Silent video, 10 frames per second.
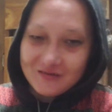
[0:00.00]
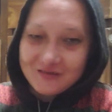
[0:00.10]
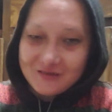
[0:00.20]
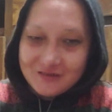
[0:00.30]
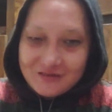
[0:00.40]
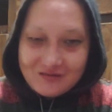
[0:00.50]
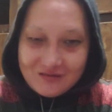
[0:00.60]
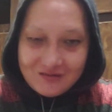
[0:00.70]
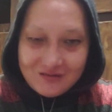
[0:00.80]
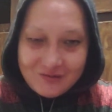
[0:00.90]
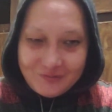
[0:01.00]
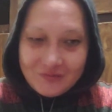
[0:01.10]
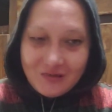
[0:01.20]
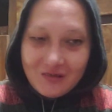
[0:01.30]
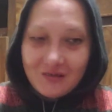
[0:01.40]
is.
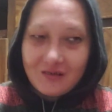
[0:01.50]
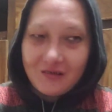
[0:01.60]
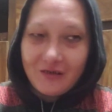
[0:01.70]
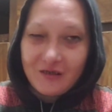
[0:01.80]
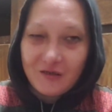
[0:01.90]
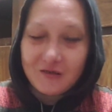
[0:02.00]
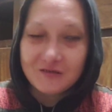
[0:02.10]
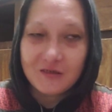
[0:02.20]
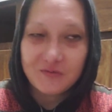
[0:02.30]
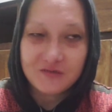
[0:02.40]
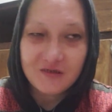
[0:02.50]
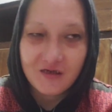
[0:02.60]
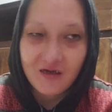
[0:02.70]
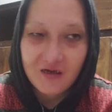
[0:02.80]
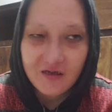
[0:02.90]
And like I keep
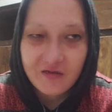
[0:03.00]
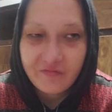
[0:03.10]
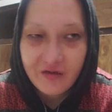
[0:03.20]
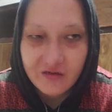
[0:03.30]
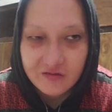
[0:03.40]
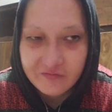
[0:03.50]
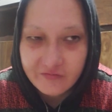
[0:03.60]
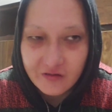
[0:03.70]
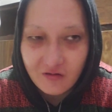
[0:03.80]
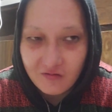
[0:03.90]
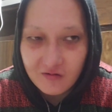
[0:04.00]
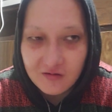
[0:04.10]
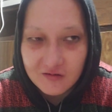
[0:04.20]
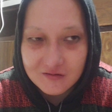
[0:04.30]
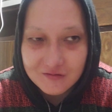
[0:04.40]
saying, I hate Vancouver a
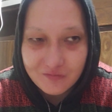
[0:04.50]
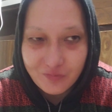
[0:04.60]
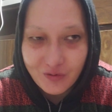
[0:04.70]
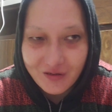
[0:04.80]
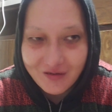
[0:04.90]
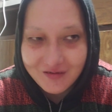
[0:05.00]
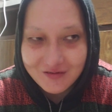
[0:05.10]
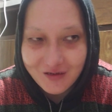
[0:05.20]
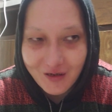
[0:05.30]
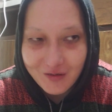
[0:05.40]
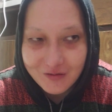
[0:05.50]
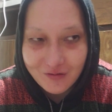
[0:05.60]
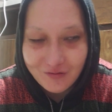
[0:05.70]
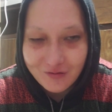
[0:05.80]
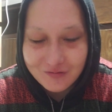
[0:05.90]
lot, but I
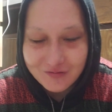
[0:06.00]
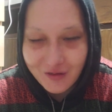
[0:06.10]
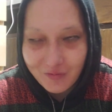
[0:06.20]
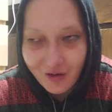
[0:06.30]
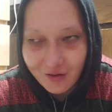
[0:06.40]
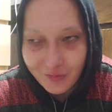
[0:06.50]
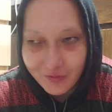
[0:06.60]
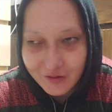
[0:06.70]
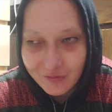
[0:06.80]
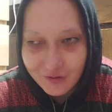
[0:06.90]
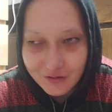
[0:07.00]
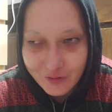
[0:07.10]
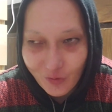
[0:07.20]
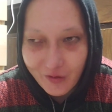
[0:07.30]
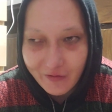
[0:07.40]
don't, I'm not complaining about it
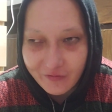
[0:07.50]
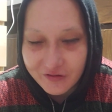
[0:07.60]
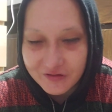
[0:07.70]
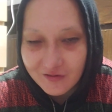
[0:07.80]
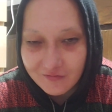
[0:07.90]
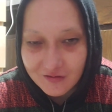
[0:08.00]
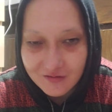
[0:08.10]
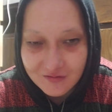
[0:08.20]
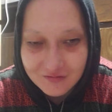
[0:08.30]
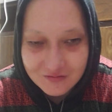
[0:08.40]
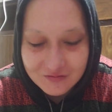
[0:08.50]
24-7.